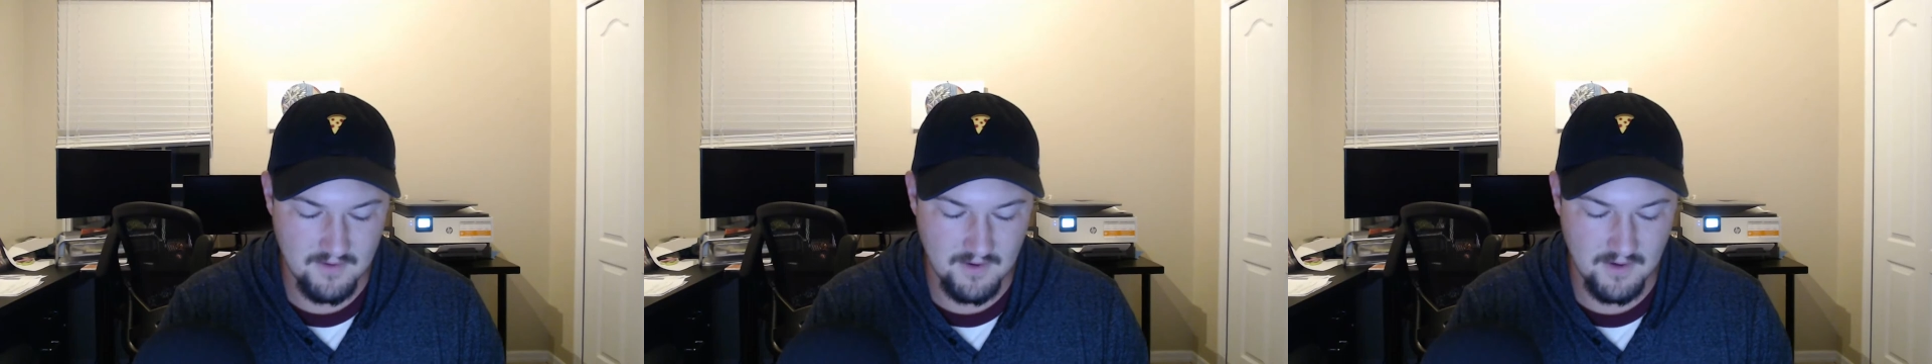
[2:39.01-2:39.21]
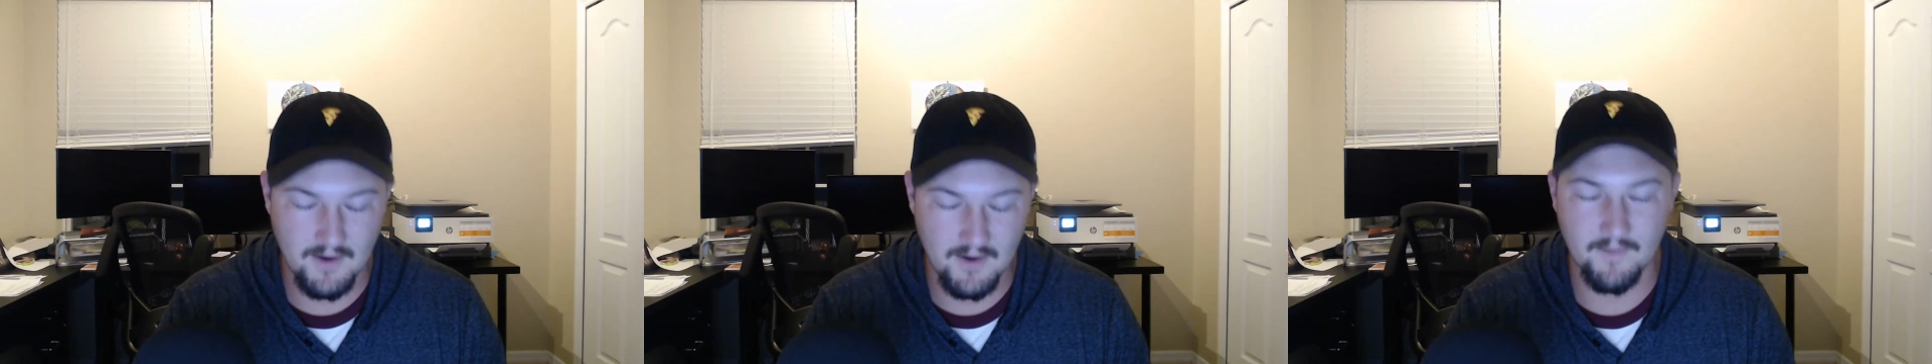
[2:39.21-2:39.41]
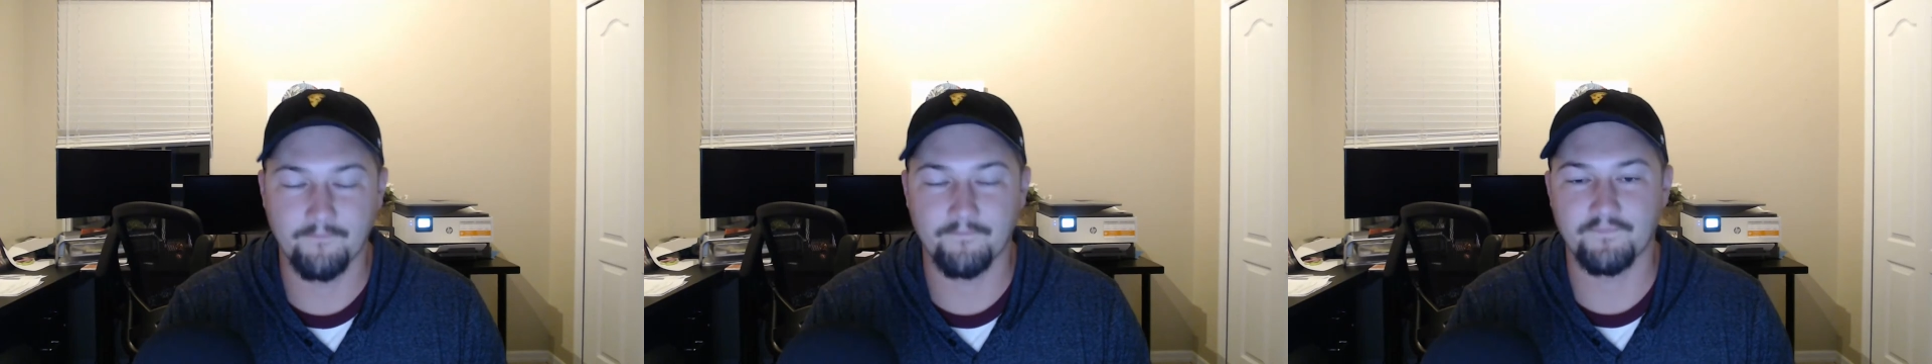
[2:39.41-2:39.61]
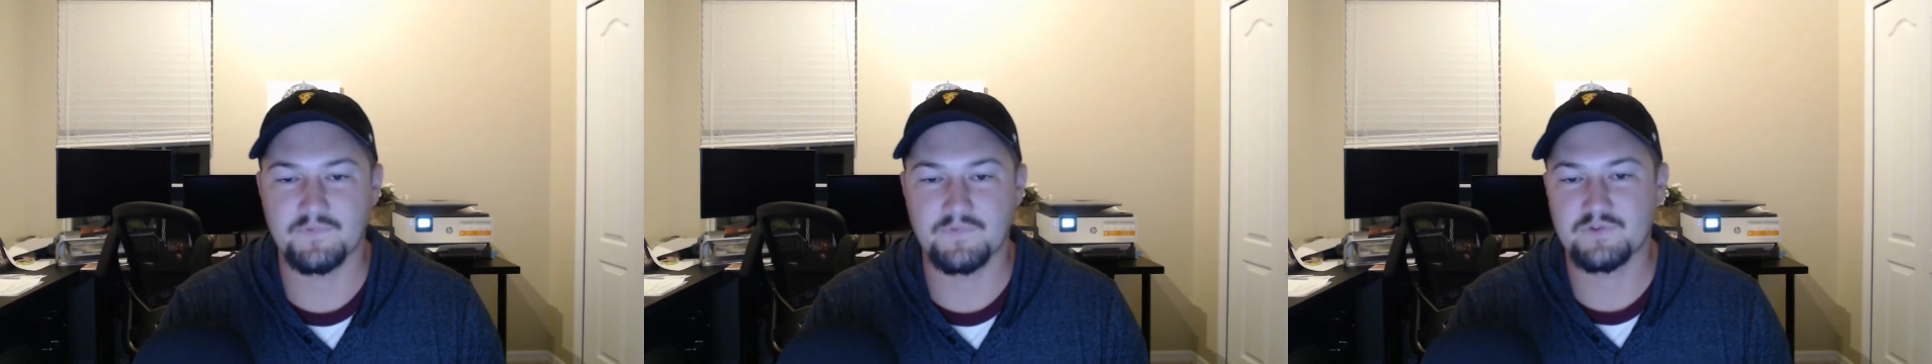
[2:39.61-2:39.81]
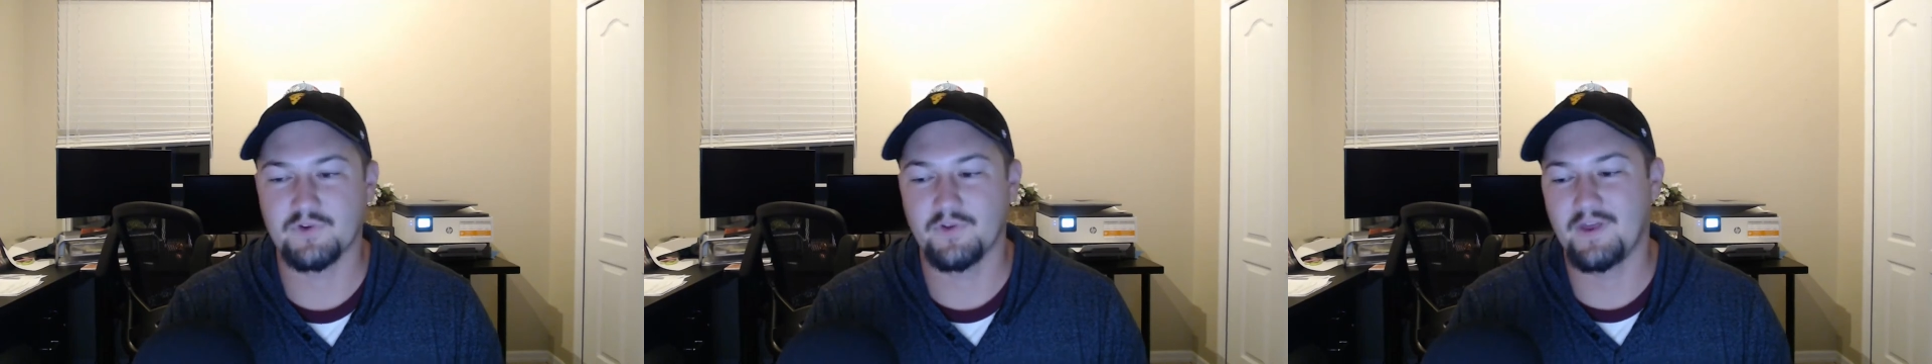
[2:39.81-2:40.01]
Um,
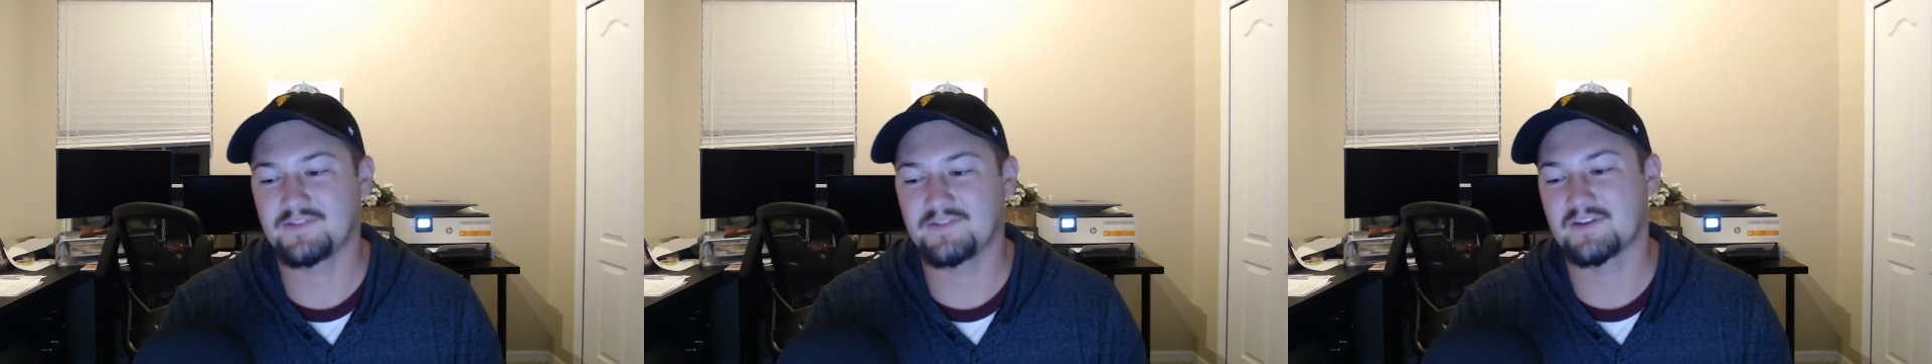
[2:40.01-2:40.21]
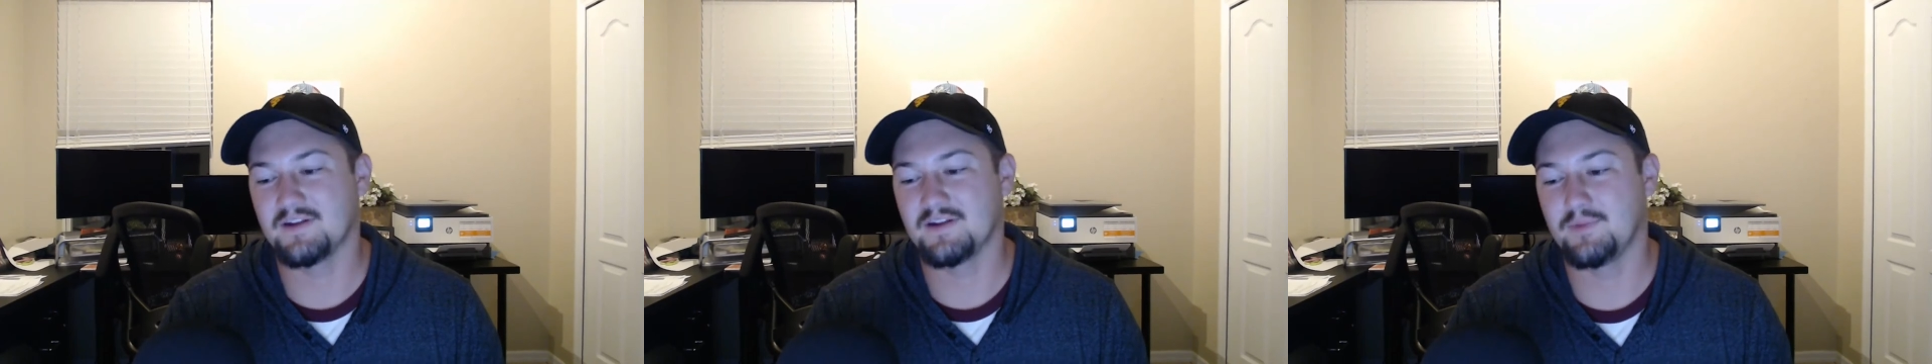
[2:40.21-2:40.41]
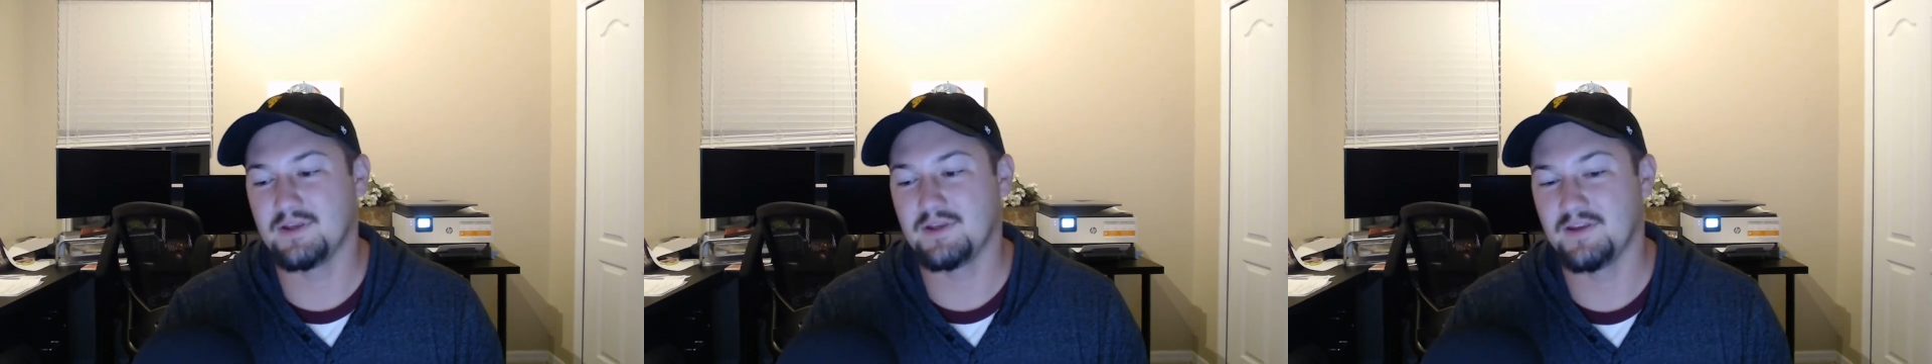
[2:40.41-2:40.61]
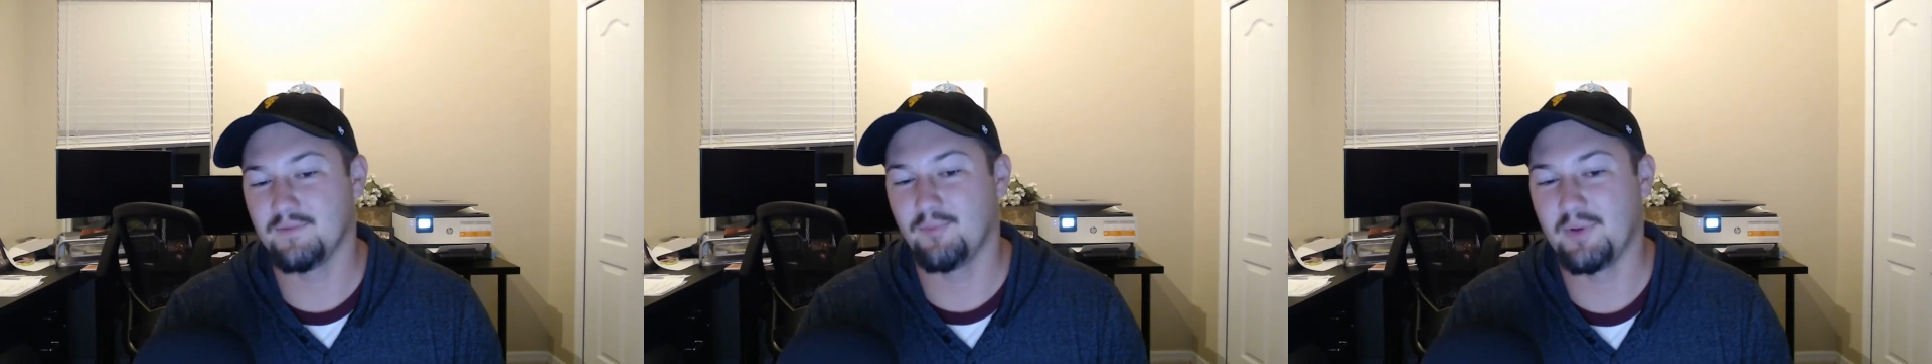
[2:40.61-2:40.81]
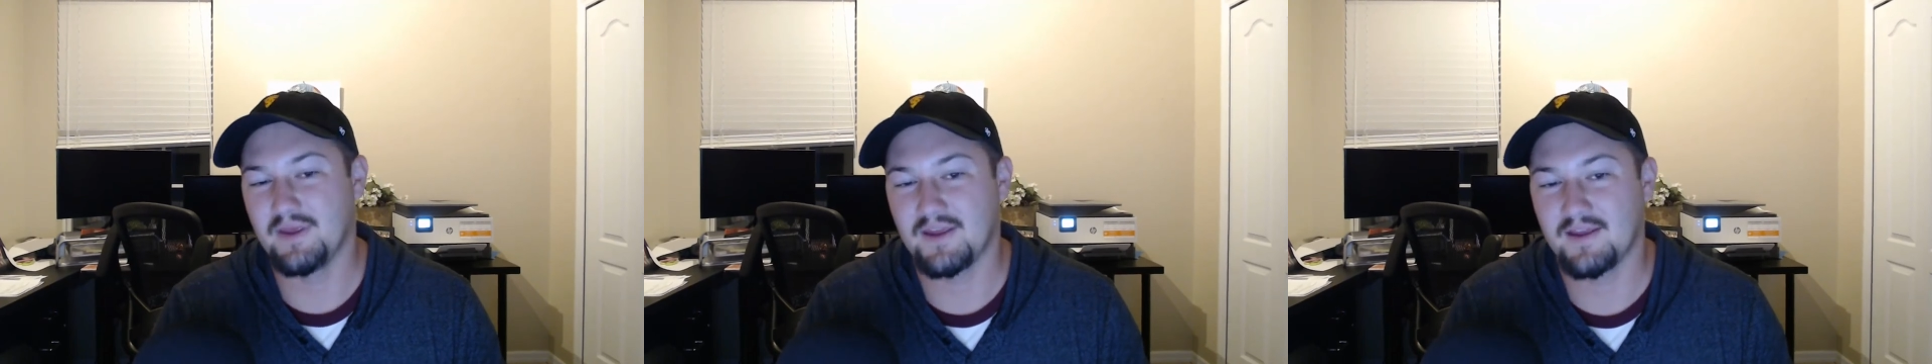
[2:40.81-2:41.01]
so that's going to be
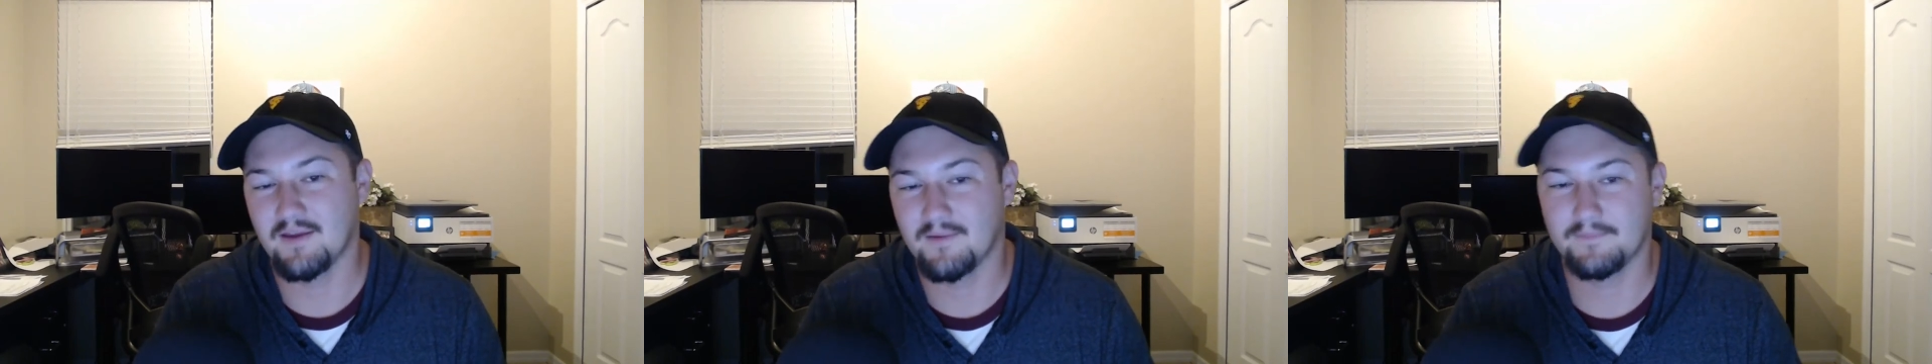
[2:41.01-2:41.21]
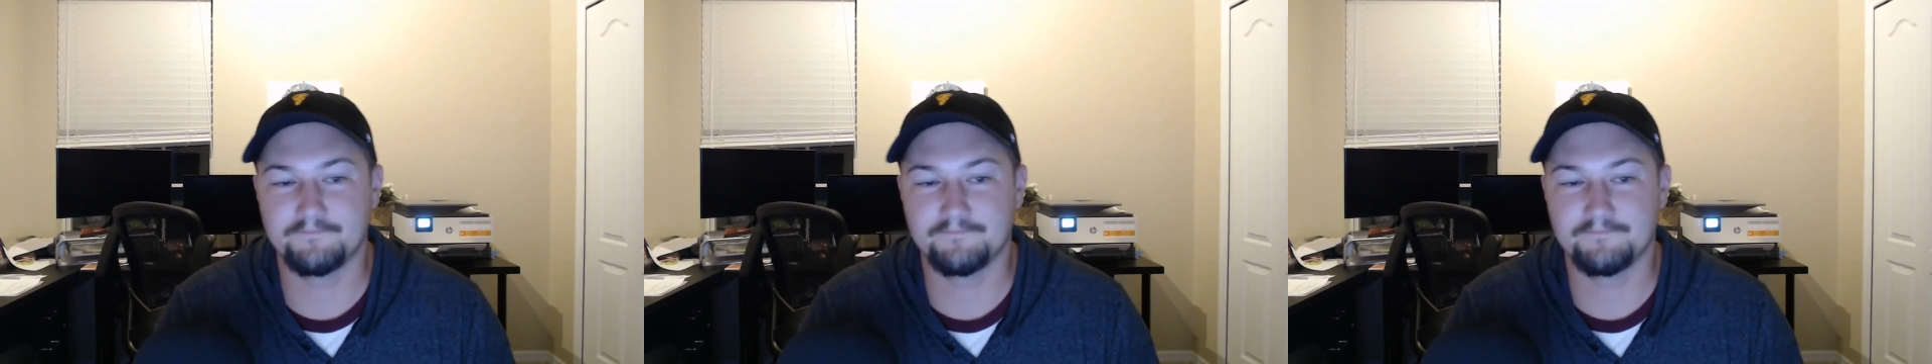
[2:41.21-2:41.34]
big